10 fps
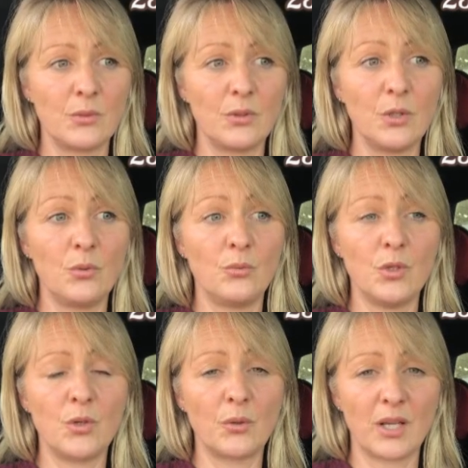You
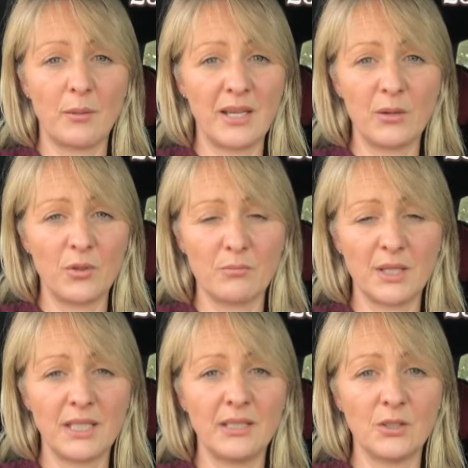don't come here with
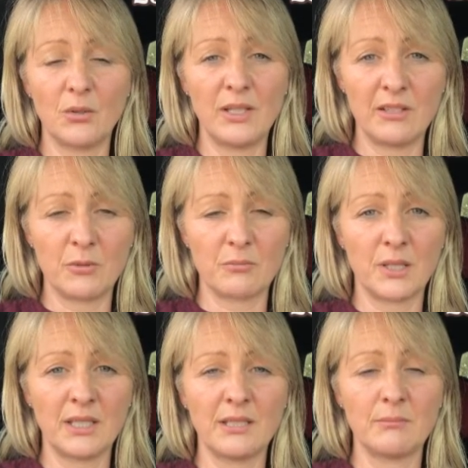money, you don't leave with money.